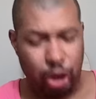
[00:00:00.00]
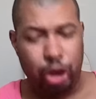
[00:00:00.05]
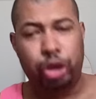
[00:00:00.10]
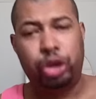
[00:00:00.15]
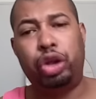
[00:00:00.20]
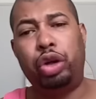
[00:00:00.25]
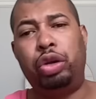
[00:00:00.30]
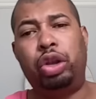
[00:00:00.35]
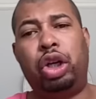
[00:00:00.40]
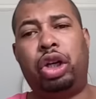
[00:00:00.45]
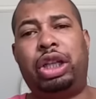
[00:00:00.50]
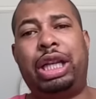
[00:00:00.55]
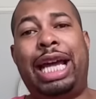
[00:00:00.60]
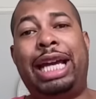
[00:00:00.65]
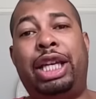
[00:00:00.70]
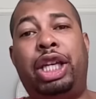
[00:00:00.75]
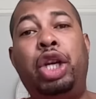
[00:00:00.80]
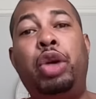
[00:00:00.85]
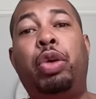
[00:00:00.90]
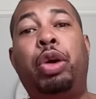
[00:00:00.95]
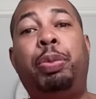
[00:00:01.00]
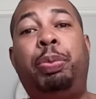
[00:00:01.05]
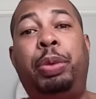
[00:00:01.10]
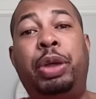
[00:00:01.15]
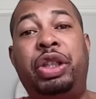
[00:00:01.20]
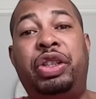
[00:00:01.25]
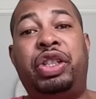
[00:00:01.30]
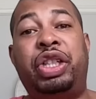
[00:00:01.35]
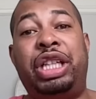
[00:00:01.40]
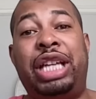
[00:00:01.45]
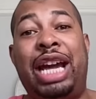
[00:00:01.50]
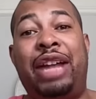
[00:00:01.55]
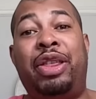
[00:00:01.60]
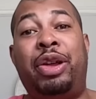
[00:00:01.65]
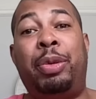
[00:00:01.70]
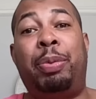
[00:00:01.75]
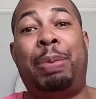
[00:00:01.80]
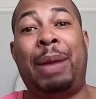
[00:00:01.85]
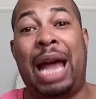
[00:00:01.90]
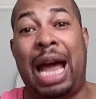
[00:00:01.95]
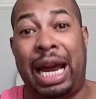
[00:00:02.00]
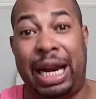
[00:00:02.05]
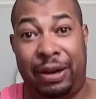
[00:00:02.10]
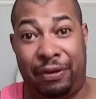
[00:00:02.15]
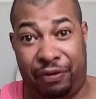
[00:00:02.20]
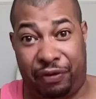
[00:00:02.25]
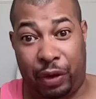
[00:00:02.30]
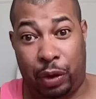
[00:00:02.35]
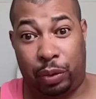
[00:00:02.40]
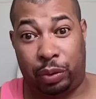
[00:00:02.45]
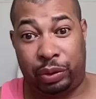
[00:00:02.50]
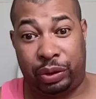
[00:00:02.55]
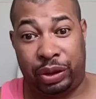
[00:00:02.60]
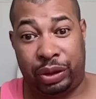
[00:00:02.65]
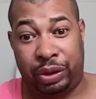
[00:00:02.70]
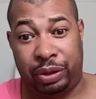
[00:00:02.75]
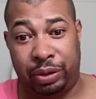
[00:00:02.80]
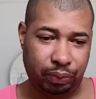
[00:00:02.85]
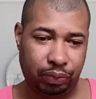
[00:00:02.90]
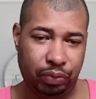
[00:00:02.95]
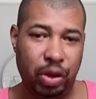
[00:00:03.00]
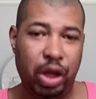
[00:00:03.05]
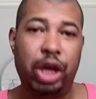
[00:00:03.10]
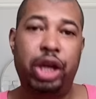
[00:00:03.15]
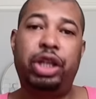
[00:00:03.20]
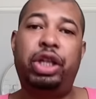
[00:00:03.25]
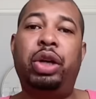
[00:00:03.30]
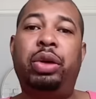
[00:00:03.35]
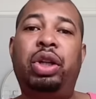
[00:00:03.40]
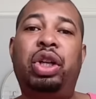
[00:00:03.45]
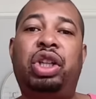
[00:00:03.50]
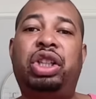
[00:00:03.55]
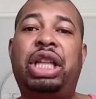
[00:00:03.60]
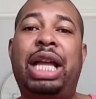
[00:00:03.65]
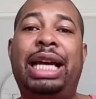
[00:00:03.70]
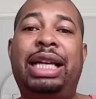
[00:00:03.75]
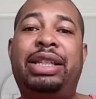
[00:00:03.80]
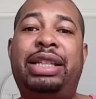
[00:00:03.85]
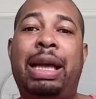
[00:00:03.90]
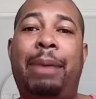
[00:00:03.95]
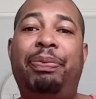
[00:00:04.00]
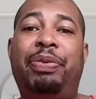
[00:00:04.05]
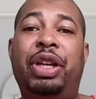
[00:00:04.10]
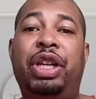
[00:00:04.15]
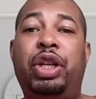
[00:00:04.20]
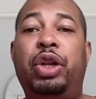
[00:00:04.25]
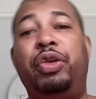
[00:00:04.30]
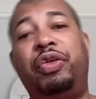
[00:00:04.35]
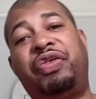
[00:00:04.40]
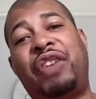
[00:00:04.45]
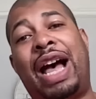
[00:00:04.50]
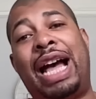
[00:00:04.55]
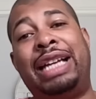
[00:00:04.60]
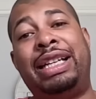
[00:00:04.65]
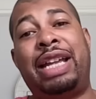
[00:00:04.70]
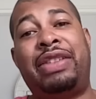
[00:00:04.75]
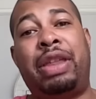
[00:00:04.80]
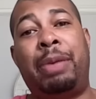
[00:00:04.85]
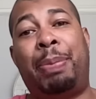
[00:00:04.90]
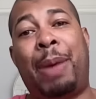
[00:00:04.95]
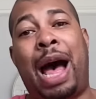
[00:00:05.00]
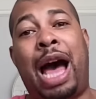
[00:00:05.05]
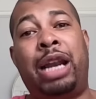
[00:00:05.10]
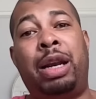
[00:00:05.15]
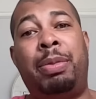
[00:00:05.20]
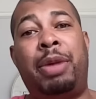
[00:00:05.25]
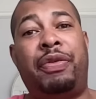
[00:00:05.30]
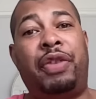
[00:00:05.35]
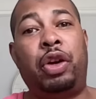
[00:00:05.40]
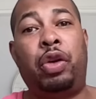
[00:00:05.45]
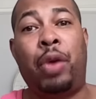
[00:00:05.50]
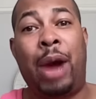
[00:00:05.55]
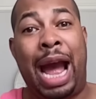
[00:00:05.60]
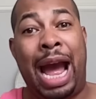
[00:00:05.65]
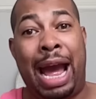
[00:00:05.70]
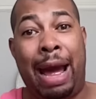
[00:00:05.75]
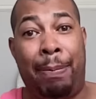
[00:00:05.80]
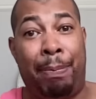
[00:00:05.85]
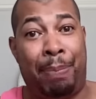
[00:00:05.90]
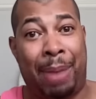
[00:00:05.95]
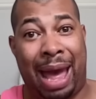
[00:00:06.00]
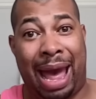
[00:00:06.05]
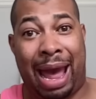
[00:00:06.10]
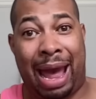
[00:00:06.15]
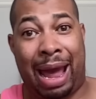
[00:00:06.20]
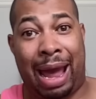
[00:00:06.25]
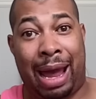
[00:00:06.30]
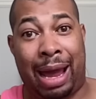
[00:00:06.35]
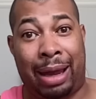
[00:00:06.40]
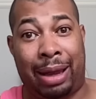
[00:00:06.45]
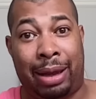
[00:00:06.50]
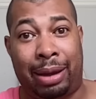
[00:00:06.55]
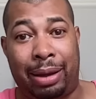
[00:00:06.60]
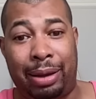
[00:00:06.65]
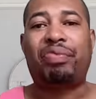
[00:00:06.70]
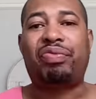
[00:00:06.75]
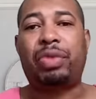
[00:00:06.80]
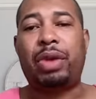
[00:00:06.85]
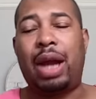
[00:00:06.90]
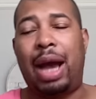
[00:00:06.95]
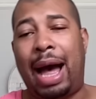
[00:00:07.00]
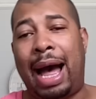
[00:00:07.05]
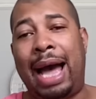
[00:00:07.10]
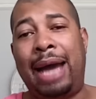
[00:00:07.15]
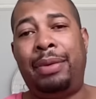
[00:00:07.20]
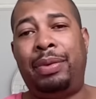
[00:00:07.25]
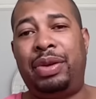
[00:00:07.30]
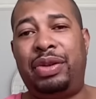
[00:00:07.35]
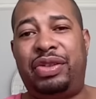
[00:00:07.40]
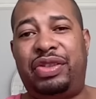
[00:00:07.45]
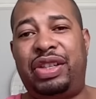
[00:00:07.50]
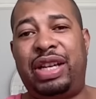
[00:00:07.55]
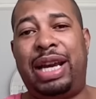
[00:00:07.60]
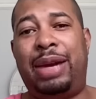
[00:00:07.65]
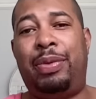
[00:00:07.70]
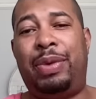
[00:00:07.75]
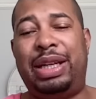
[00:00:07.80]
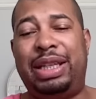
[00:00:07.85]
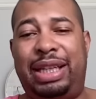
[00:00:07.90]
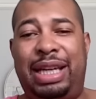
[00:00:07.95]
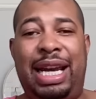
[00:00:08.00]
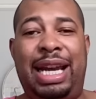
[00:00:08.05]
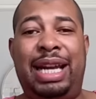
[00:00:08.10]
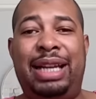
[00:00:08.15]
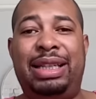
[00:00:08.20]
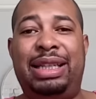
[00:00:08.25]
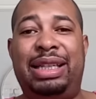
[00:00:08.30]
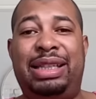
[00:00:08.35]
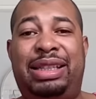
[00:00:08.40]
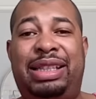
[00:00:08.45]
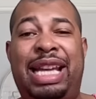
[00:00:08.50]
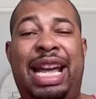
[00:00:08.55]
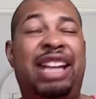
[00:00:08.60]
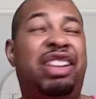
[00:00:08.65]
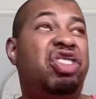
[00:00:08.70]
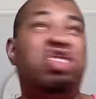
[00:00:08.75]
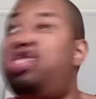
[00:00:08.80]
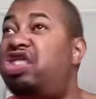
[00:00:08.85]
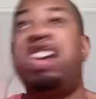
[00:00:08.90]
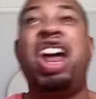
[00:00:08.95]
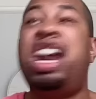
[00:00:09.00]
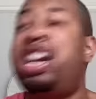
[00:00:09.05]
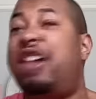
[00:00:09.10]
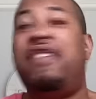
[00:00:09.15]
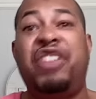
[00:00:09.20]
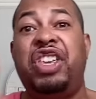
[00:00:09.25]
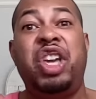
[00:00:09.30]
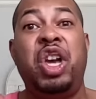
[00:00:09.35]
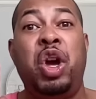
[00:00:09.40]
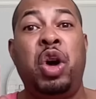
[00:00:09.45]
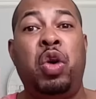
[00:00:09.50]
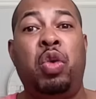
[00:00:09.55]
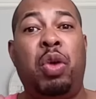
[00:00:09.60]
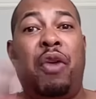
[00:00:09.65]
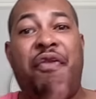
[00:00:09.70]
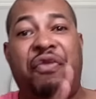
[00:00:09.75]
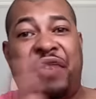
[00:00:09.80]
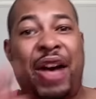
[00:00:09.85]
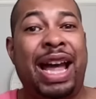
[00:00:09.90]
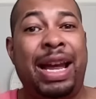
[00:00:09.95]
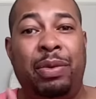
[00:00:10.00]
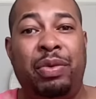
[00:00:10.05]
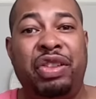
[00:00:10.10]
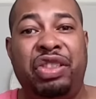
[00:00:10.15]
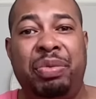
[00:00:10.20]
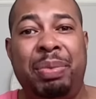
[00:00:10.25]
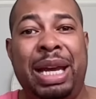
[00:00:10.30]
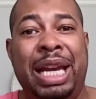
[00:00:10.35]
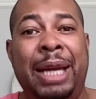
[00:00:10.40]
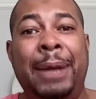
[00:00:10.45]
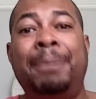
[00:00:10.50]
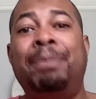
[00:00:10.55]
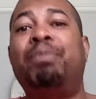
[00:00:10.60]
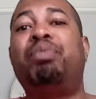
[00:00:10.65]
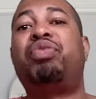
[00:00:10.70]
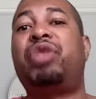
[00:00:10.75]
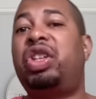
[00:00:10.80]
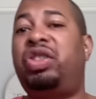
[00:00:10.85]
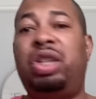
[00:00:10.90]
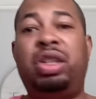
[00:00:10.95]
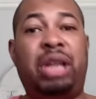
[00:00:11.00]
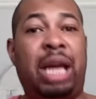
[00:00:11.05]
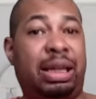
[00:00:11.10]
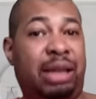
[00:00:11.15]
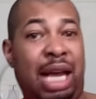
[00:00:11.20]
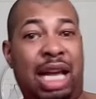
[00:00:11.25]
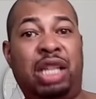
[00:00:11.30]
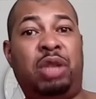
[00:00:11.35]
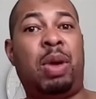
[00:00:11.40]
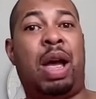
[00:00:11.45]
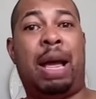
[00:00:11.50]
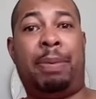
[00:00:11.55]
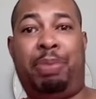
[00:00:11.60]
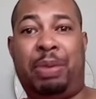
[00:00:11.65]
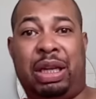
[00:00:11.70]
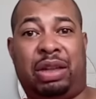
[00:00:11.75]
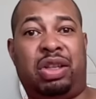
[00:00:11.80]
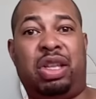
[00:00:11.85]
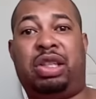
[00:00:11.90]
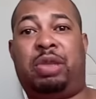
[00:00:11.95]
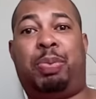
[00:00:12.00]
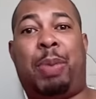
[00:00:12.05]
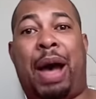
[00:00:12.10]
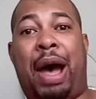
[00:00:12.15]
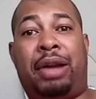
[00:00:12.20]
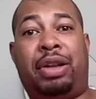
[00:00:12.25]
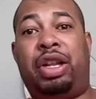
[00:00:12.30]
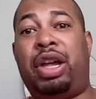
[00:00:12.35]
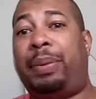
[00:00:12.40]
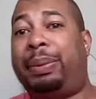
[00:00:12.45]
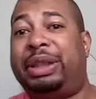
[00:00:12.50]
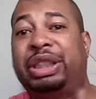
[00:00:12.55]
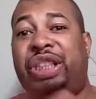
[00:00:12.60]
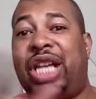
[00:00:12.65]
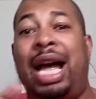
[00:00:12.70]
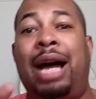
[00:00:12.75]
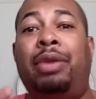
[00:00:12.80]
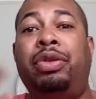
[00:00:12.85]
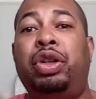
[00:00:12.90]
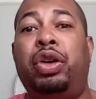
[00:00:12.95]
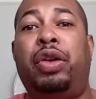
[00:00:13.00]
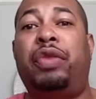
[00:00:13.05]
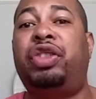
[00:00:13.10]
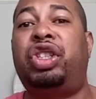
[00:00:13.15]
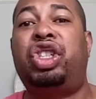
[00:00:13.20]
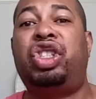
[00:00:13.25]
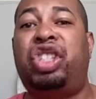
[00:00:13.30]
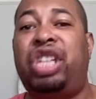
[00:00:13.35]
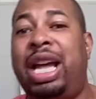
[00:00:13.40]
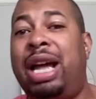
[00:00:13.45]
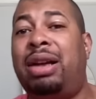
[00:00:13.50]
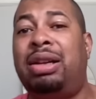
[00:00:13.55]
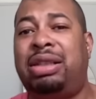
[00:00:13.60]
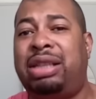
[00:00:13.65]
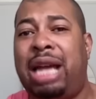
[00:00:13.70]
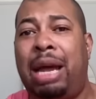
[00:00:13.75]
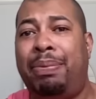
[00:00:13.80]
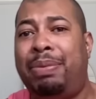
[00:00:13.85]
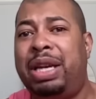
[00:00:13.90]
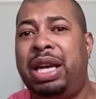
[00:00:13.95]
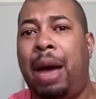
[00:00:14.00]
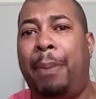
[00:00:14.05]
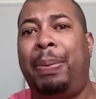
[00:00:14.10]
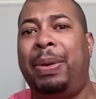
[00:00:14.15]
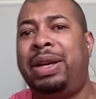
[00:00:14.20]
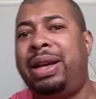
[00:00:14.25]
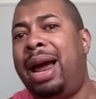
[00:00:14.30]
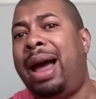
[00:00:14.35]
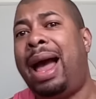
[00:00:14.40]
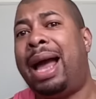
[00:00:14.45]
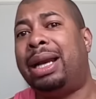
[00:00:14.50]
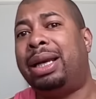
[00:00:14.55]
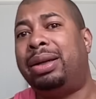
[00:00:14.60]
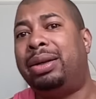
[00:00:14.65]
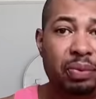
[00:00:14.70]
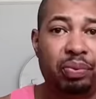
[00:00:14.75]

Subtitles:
You look like you were put together blindfolded. You look like something you'd find at the bottom of a grab bag. I will say, when Candace said, none of you will fight with me, she's like, that's why I picked this box up, because I don't know if Giselle set me up or not.